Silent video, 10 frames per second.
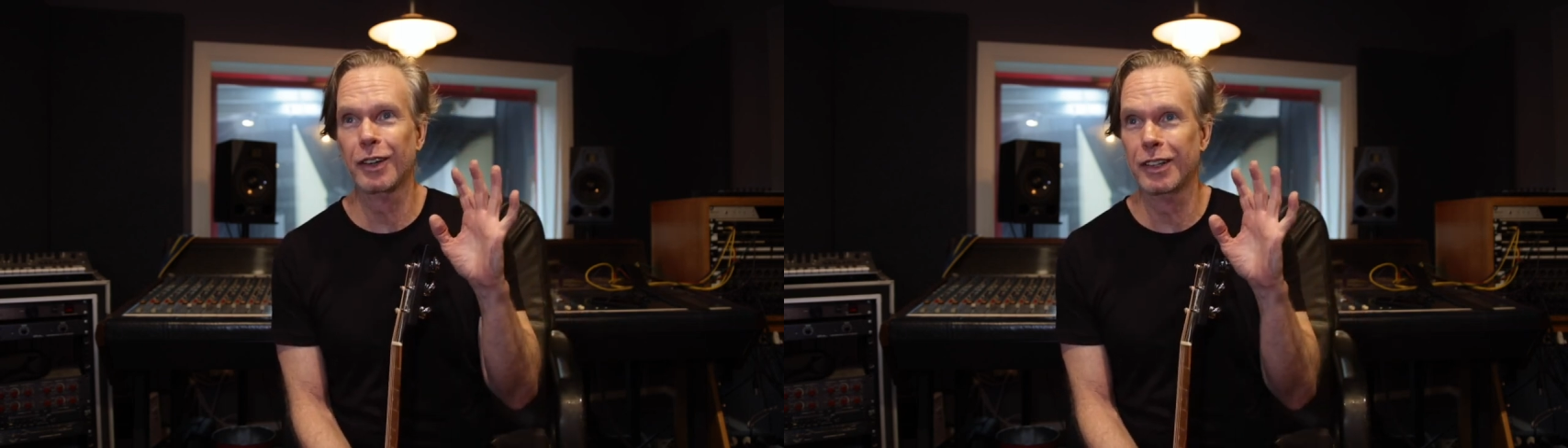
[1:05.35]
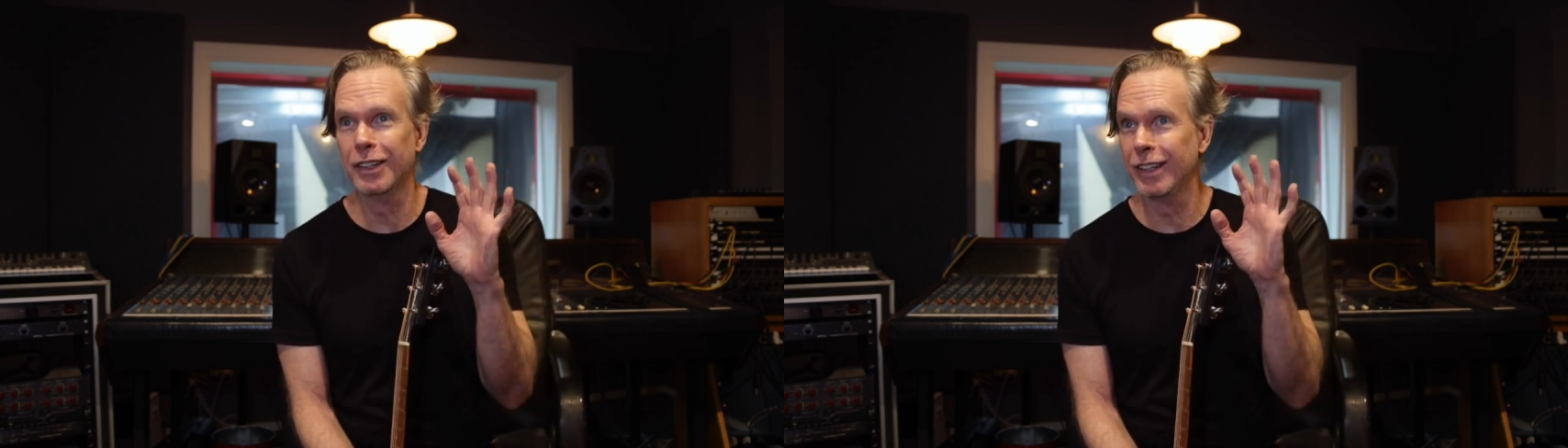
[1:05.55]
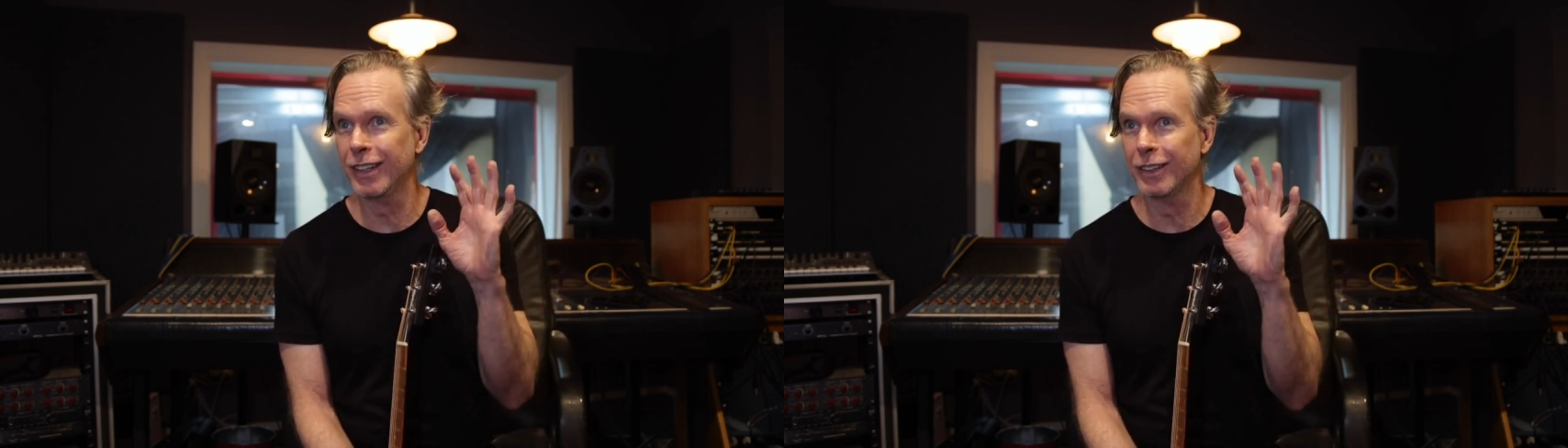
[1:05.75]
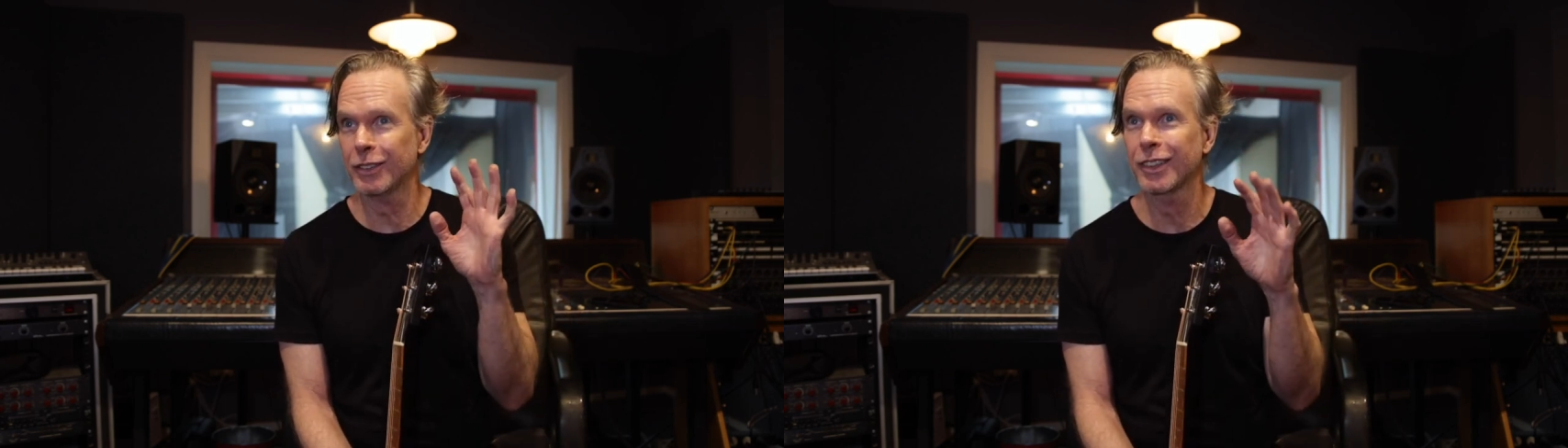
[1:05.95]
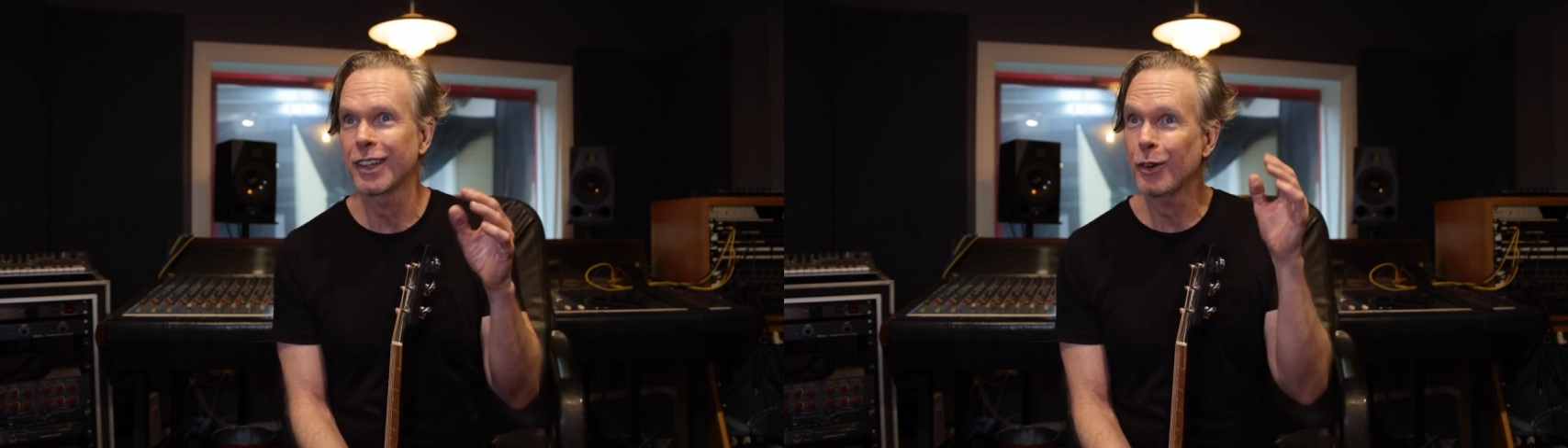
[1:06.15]

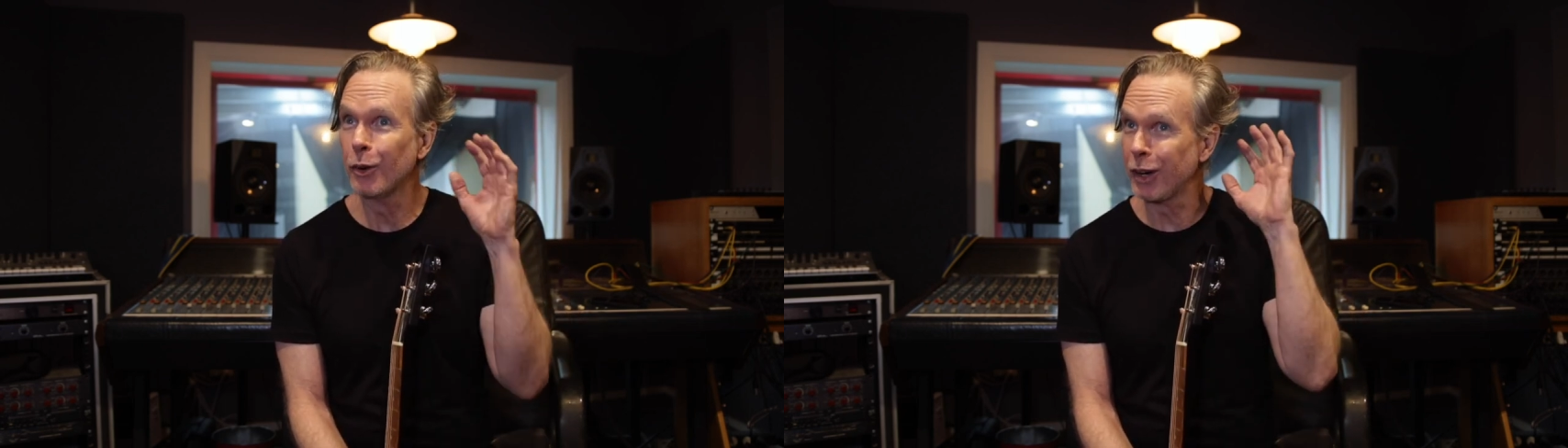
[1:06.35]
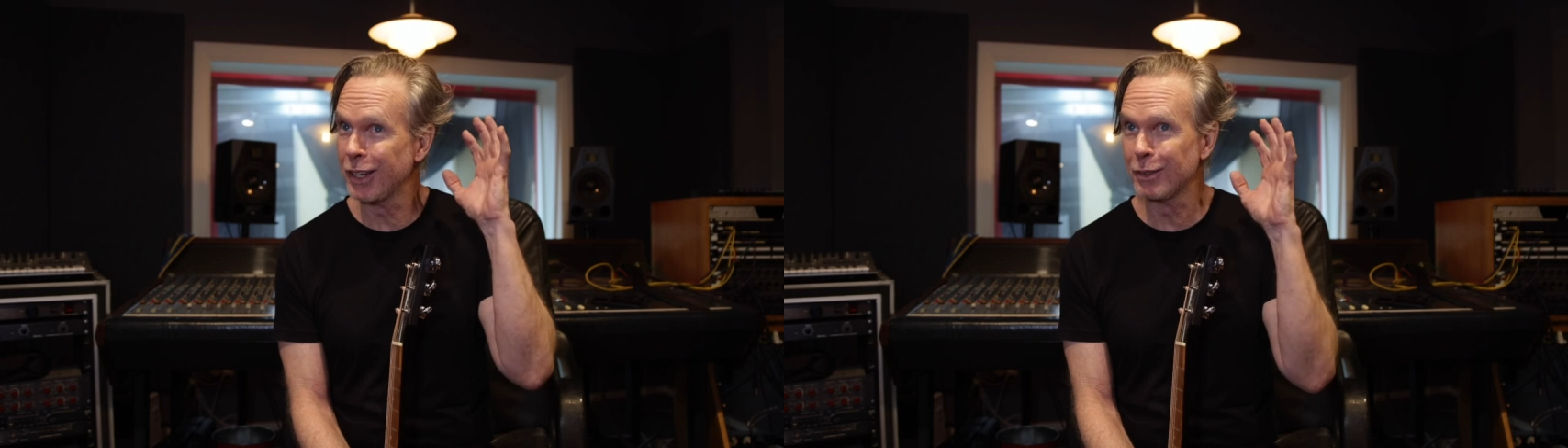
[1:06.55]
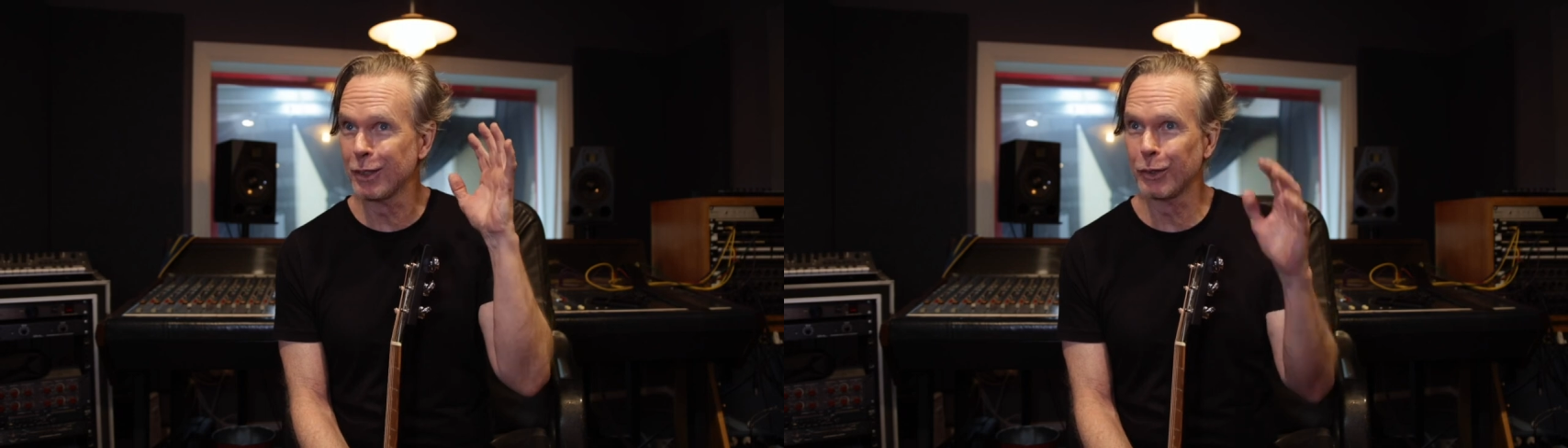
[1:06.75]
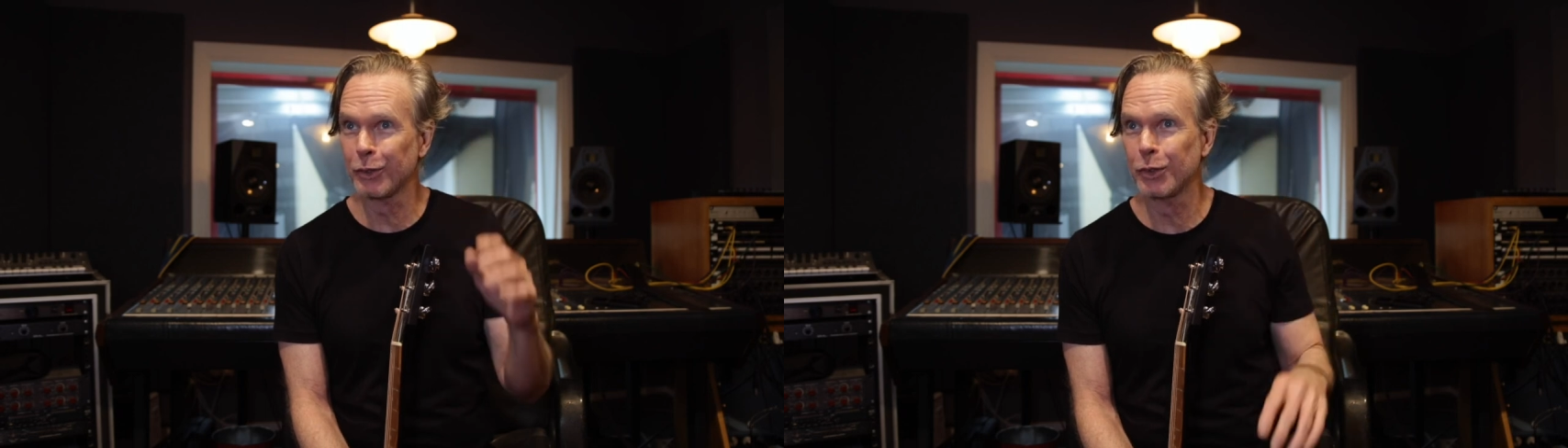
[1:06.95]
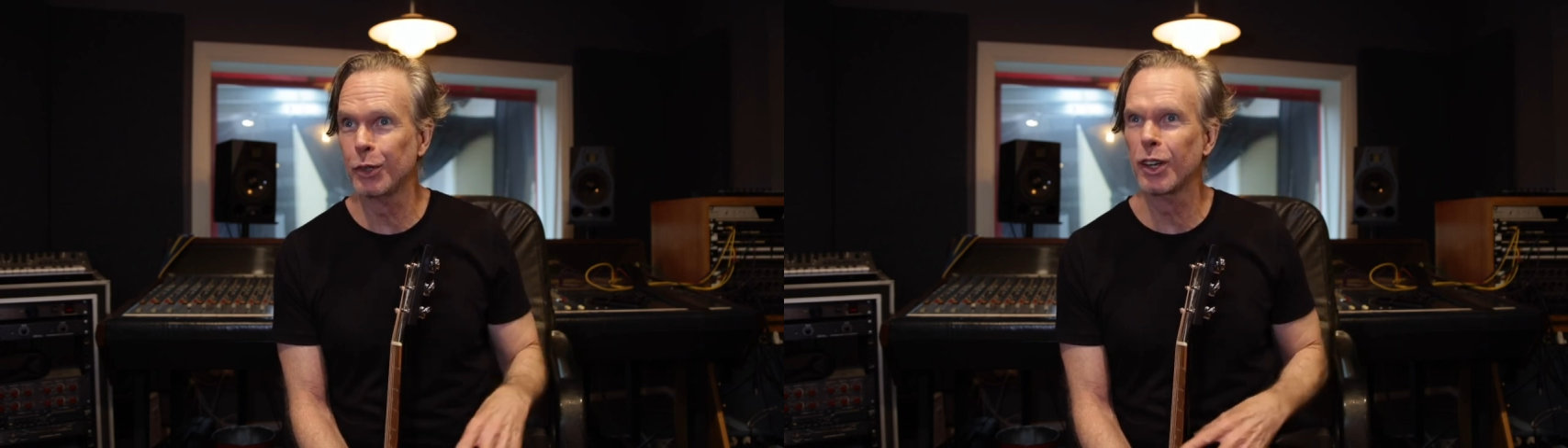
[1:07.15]
ideas or I hear a little
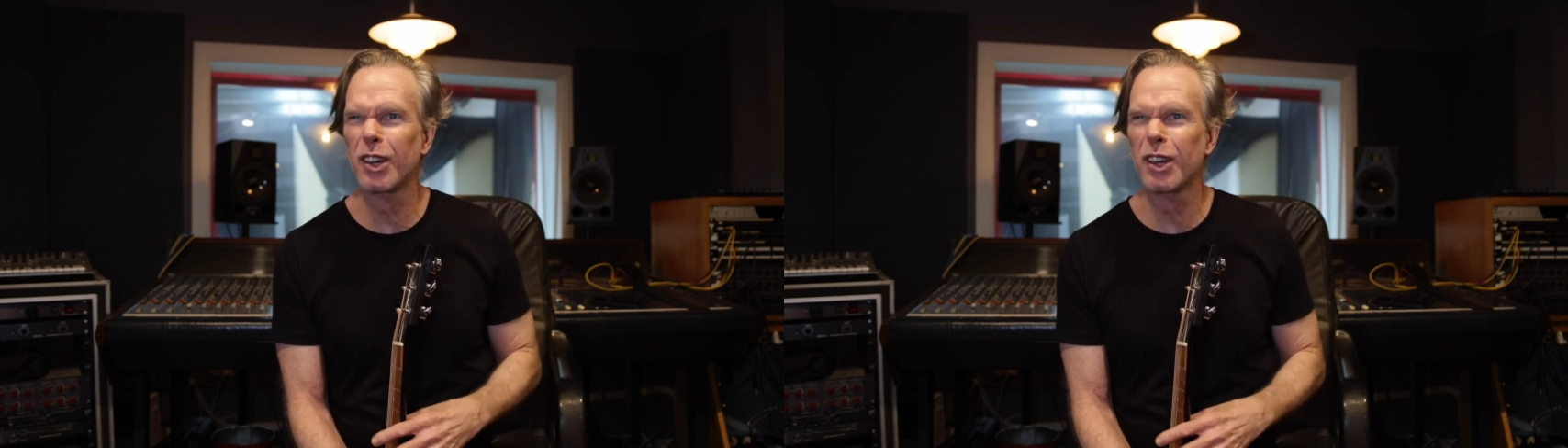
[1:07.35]
tune,